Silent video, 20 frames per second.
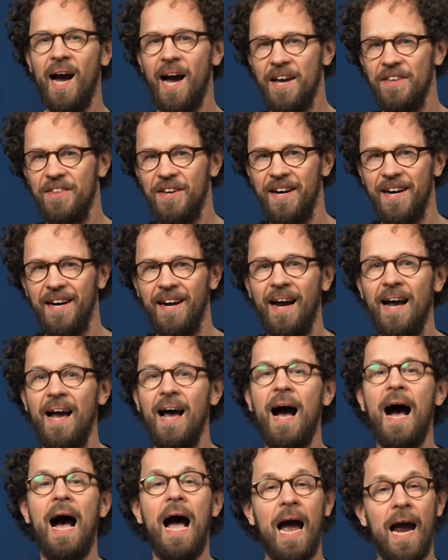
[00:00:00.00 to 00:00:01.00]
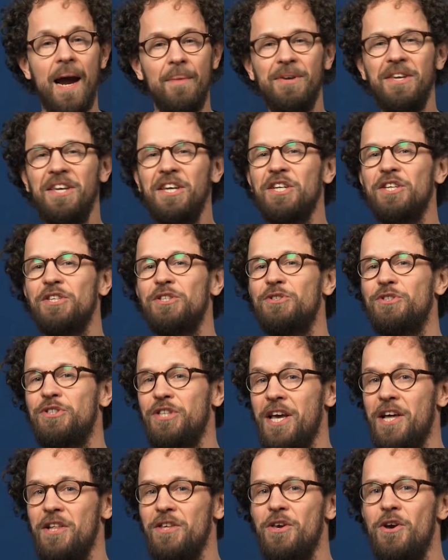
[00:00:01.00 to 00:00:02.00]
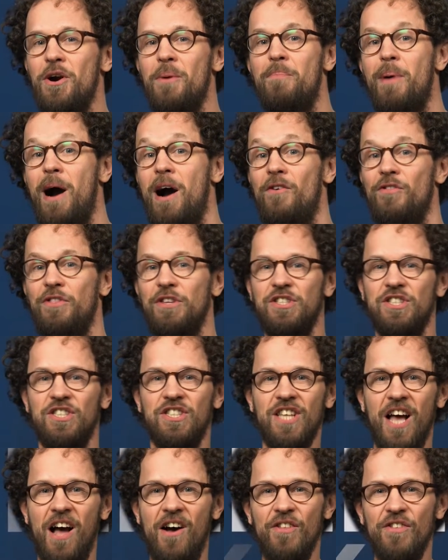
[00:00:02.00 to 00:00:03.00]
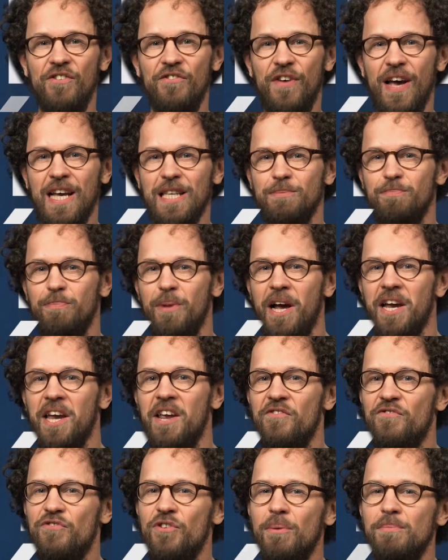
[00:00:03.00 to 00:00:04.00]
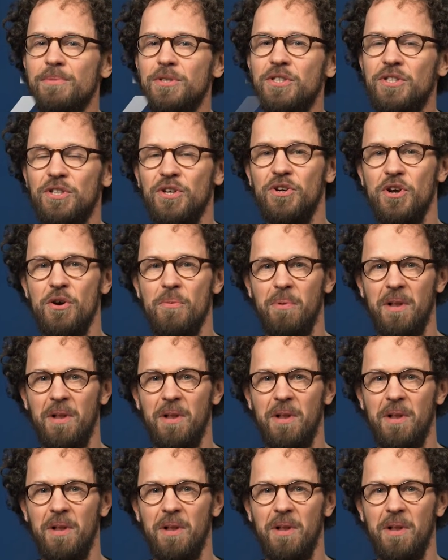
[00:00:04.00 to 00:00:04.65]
Hi there, I'm here to tell you about the sound effects plugin from Studio